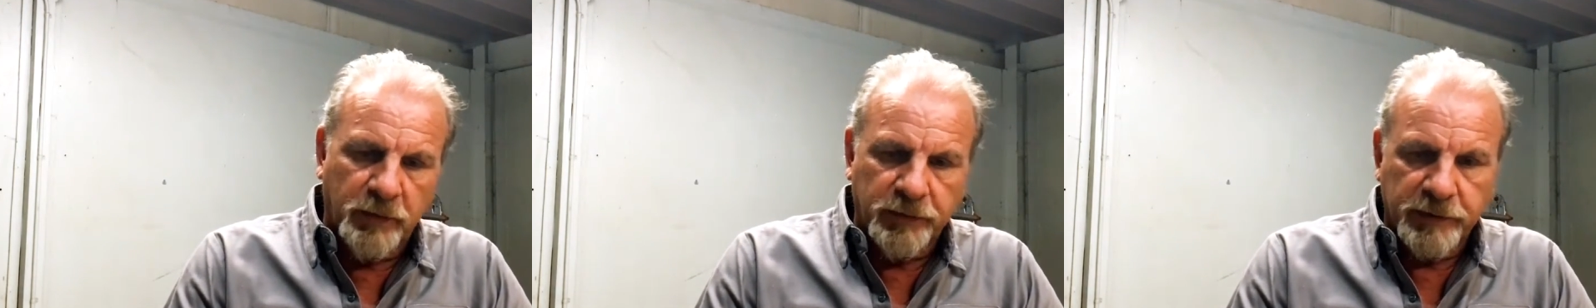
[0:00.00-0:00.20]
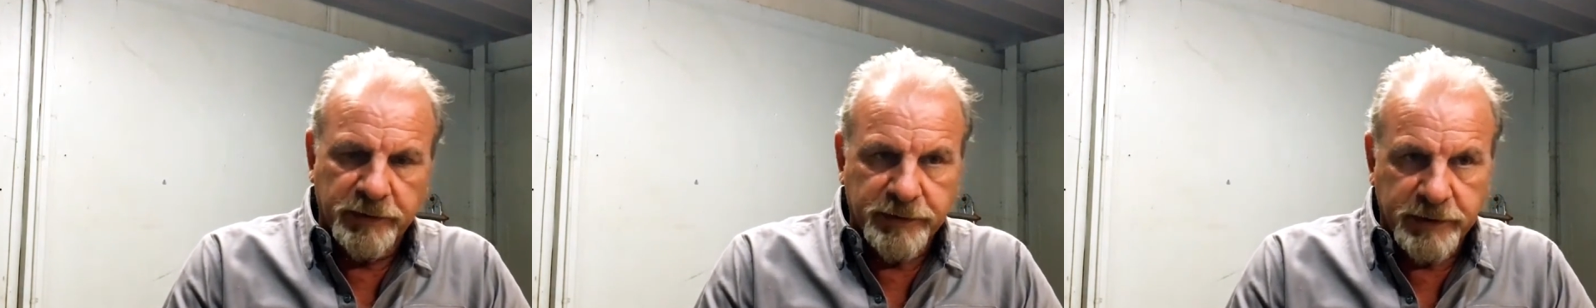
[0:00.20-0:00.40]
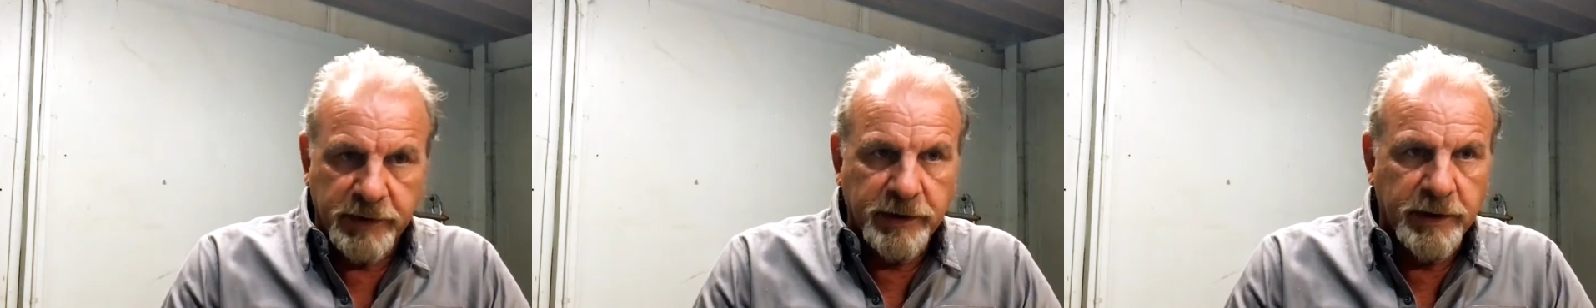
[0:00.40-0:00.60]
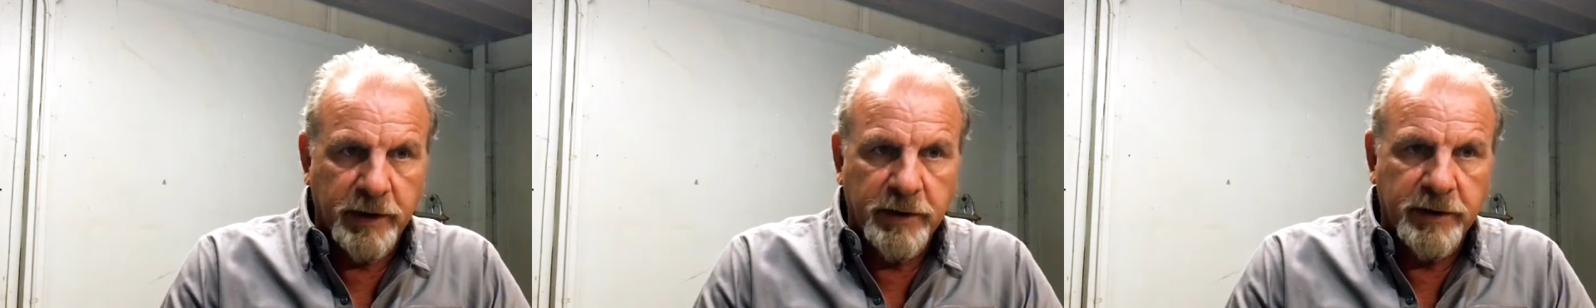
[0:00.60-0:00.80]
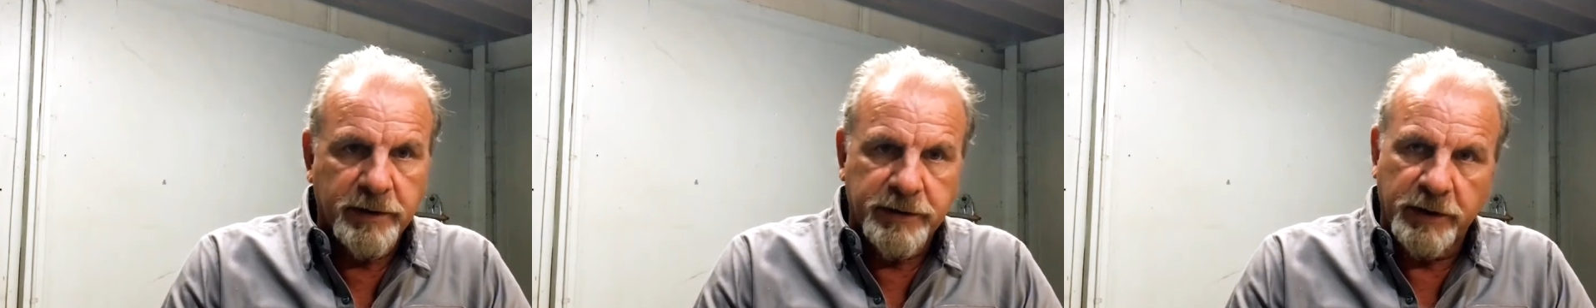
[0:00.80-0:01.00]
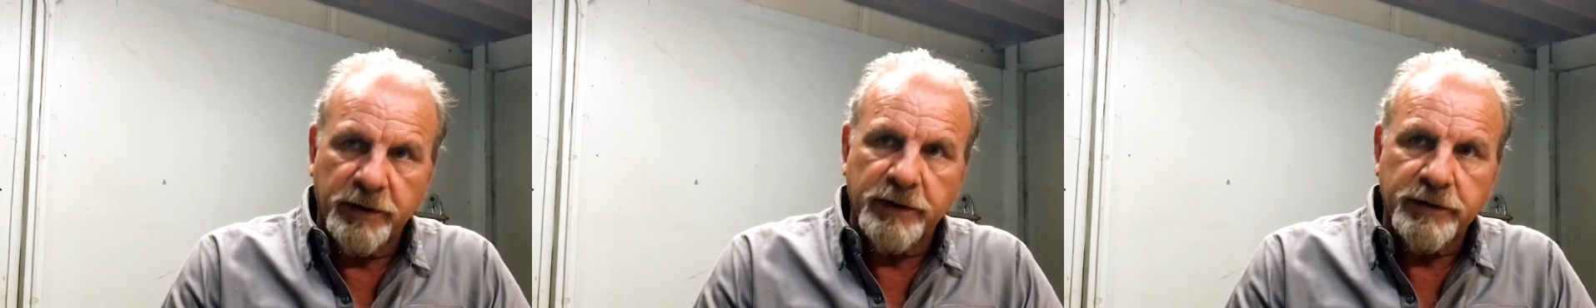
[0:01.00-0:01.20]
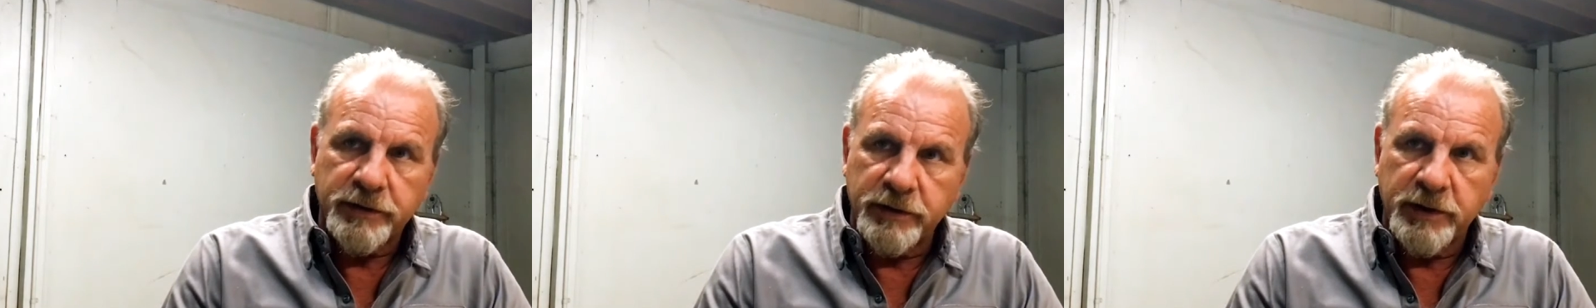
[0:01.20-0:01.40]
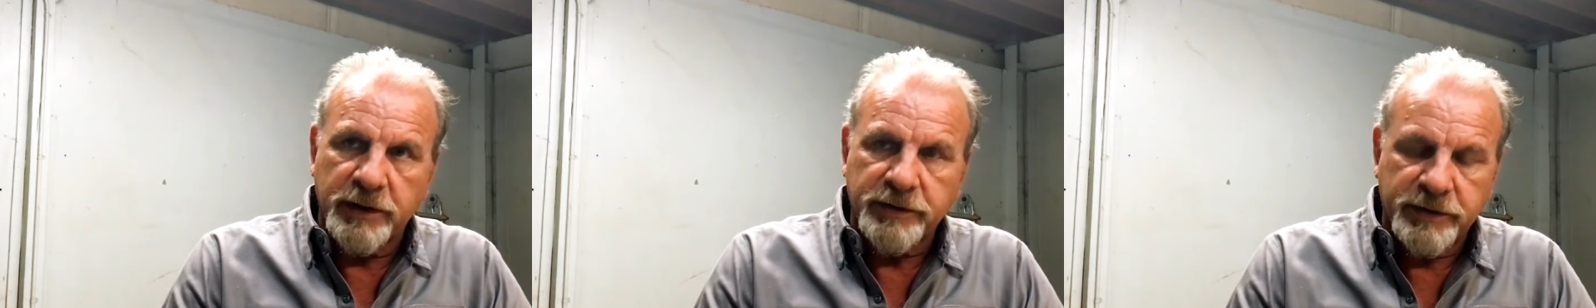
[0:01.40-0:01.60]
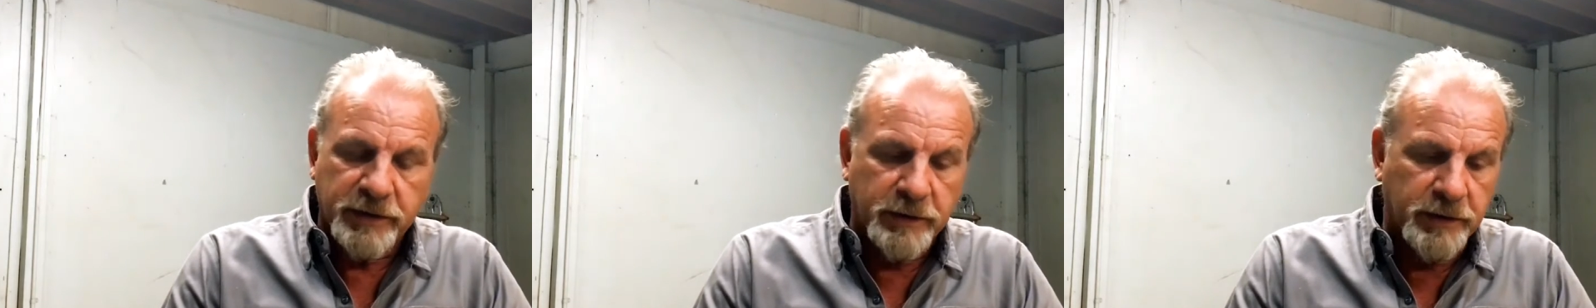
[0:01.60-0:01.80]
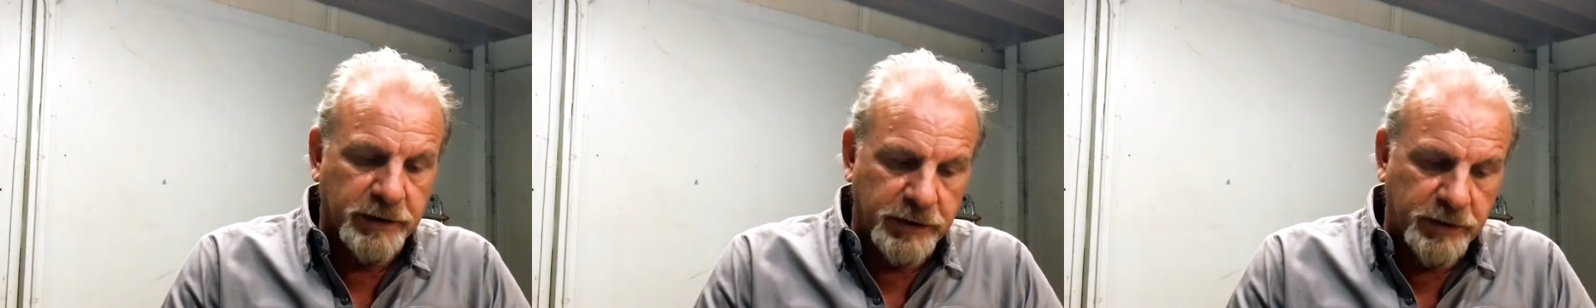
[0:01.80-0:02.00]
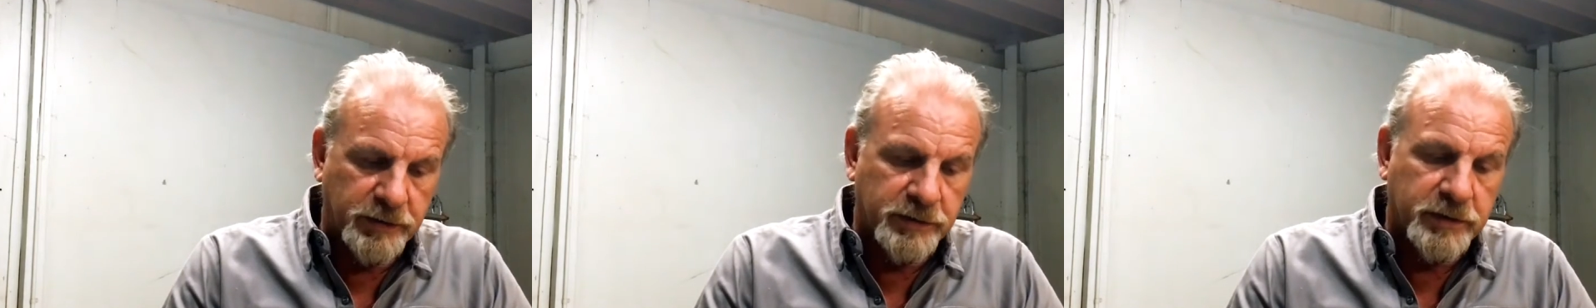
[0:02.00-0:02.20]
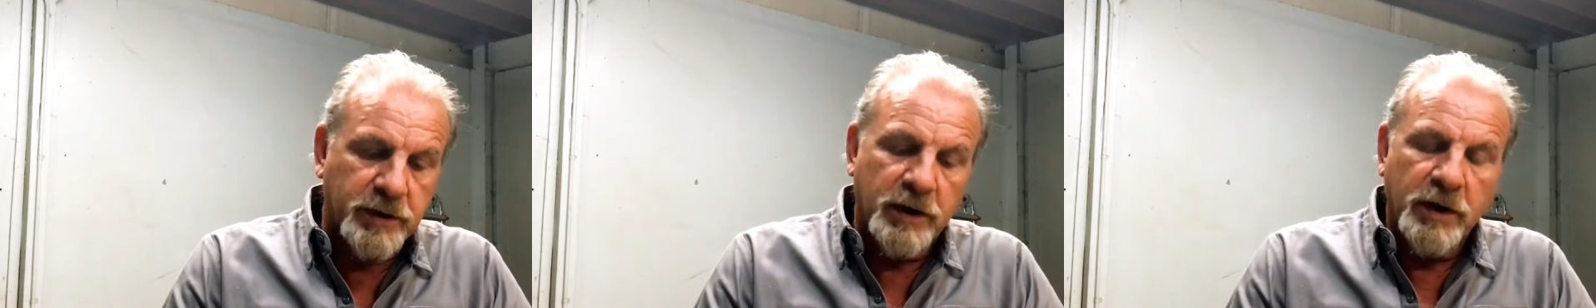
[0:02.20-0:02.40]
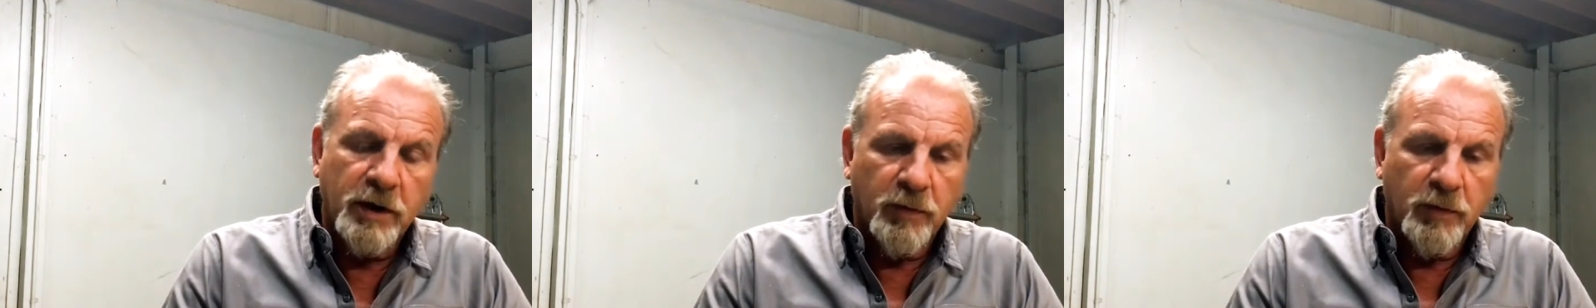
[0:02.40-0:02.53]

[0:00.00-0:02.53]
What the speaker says: only sit there until it's necessarily used.